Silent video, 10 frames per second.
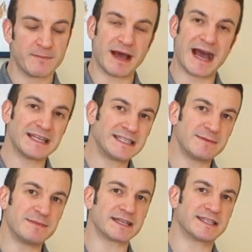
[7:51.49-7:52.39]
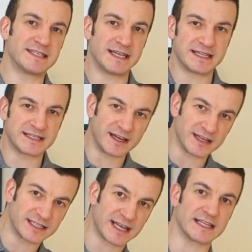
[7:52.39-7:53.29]
But as it mixes in and
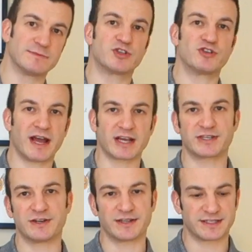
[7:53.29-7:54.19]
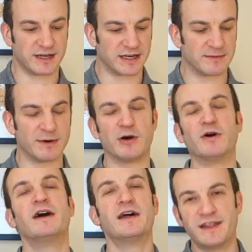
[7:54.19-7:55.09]
starts to get some traction on the side of the bowl,